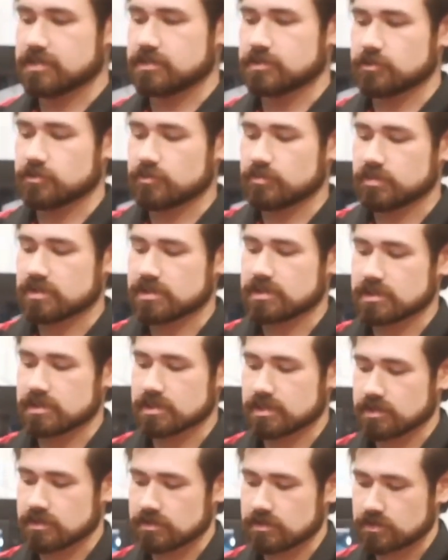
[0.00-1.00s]
tubes
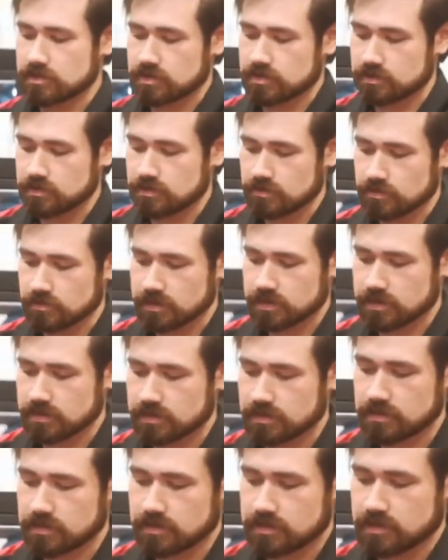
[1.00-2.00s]
into
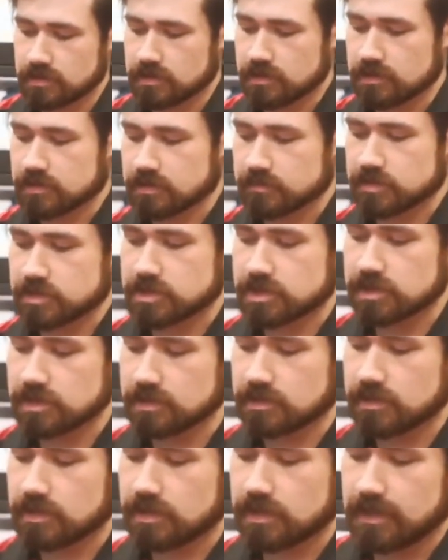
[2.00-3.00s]
the
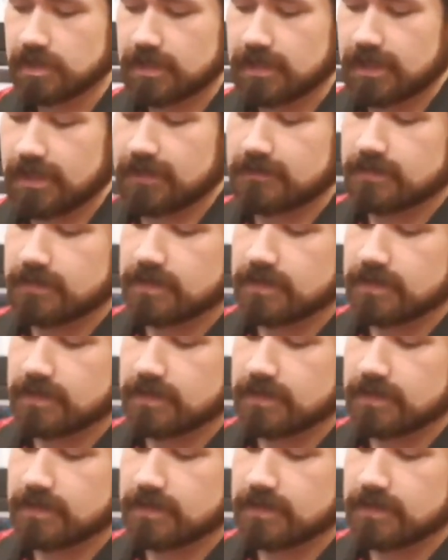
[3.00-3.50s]
machine, and